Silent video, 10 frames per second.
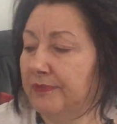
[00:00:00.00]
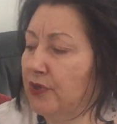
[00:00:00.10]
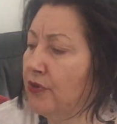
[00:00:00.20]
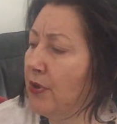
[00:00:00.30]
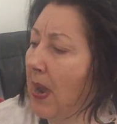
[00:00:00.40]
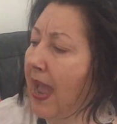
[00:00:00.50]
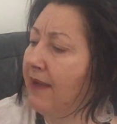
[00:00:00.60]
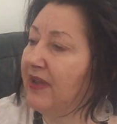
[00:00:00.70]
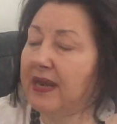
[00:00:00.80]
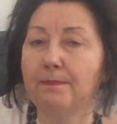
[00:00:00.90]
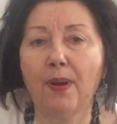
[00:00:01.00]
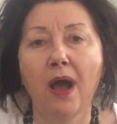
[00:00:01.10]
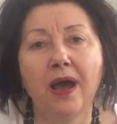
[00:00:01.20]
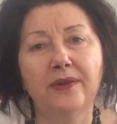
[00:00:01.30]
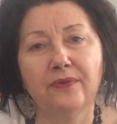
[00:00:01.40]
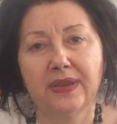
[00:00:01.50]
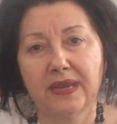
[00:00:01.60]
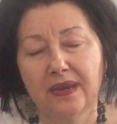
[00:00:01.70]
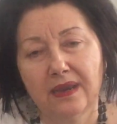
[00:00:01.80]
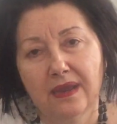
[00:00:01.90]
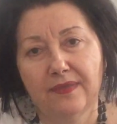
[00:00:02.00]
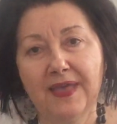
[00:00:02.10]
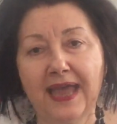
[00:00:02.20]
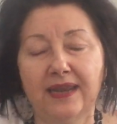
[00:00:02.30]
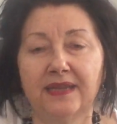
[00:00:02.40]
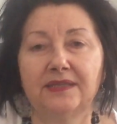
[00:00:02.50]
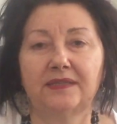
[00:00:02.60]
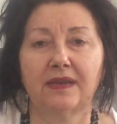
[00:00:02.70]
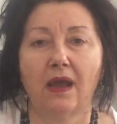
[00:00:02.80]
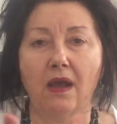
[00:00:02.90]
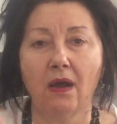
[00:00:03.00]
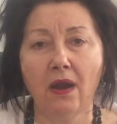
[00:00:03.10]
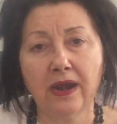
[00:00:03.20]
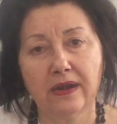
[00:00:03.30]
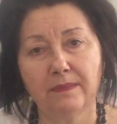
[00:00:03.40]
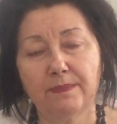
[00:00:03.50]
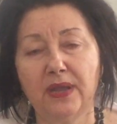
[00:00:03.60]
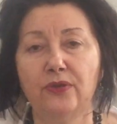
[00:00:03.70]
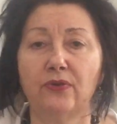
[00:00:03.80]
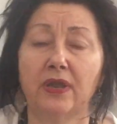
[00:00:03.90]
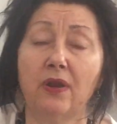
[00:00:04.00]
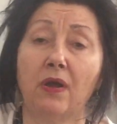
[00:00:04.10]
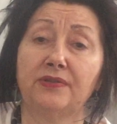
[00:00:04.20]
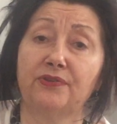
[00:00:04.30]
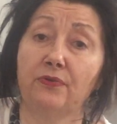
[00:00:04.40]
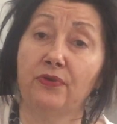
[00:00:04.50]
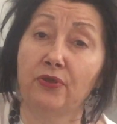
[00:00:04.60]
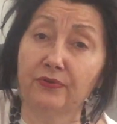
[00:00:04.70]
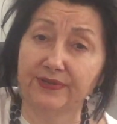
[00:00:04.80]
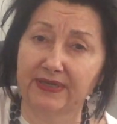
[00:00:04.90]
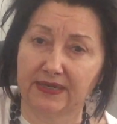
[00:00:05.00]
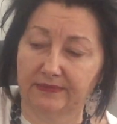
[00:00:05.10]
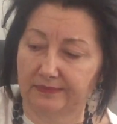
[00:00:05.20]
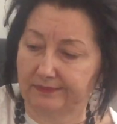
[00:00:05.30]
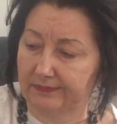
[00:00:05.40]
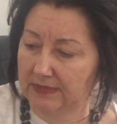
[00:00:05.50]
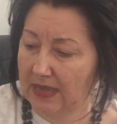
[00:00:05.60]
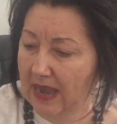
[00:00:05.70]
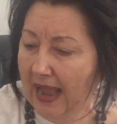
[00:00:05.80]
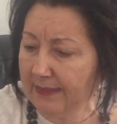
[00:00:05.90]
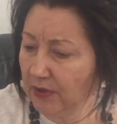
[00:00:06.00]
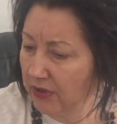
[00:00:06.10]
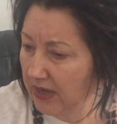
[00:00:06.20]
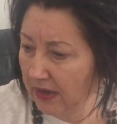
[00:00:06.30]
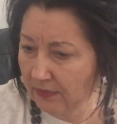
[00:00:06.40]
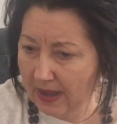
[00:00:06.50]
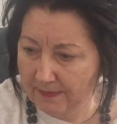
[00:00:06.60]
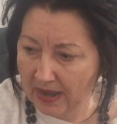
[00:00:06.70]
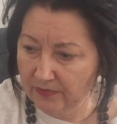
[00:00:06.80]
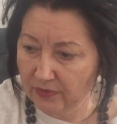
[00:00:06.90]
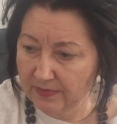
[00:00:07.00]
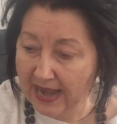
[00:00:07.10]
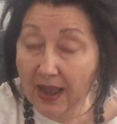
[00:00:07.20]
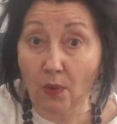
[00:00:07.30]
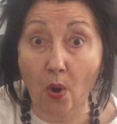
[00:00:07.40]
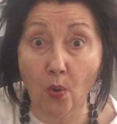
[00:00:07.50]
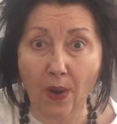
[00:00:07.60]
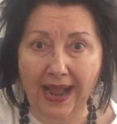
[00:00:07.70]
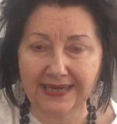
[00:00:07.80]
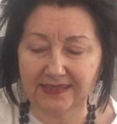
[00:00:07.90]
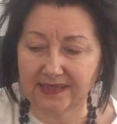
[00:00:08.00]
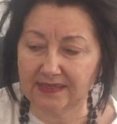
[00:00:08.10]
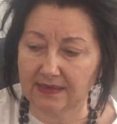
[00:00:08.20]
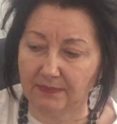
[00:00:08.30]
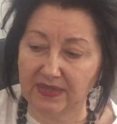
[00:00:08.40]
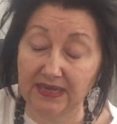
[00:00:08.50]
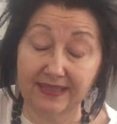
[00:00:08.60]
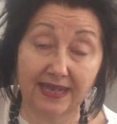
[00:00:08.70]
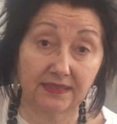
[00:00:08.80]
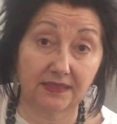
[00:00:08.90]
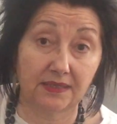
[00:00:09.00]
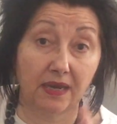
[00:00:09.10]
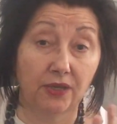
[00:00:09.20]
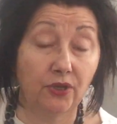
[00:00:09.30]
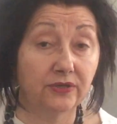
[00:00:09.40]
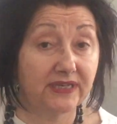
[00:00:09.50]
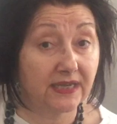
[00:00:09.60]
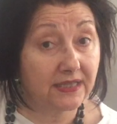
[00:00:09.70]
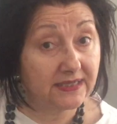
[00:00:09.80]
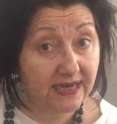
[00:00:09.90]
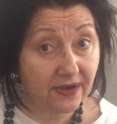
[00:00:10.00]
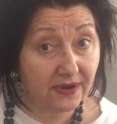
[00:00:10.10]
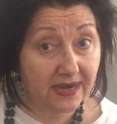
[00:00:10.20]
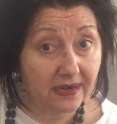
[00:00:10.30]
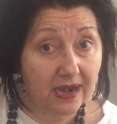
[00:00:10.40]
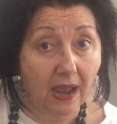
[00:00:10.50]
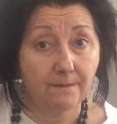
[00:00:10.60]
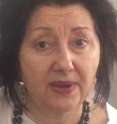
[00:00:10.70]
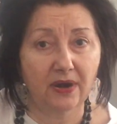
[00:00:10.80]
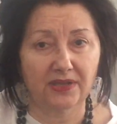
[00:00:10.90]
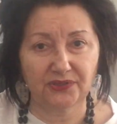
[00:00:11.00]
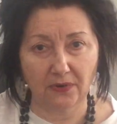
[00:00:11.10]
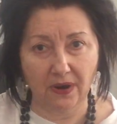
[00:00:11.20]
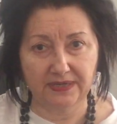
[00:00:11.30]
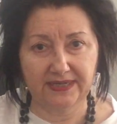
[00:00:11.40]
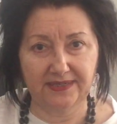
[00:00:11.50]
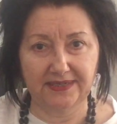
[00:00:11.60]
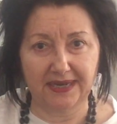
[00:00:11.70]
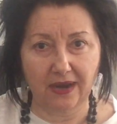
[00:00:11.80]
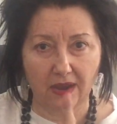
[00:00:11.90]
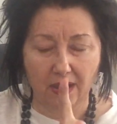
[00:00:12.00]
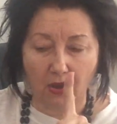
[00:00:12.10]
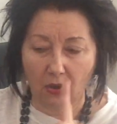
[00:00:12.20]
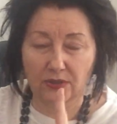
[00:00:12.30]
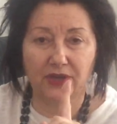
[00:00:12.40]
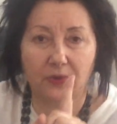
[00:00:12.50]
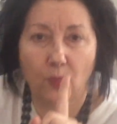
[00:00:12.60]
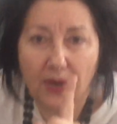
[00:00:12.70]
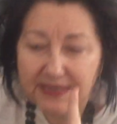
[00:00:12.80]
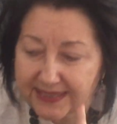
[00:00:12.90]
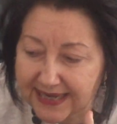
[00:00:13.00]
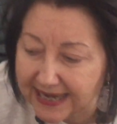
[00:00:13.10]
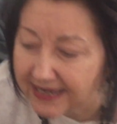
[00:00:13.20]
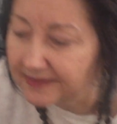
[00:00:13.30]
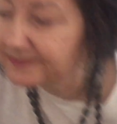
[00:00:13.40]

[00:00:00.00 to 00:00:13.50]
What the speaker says: Do you have any pottery that is art, but you can also use it? I'm looking around my room now. Oh, I see something that's utilitarian, but also artistic. Hold on one second.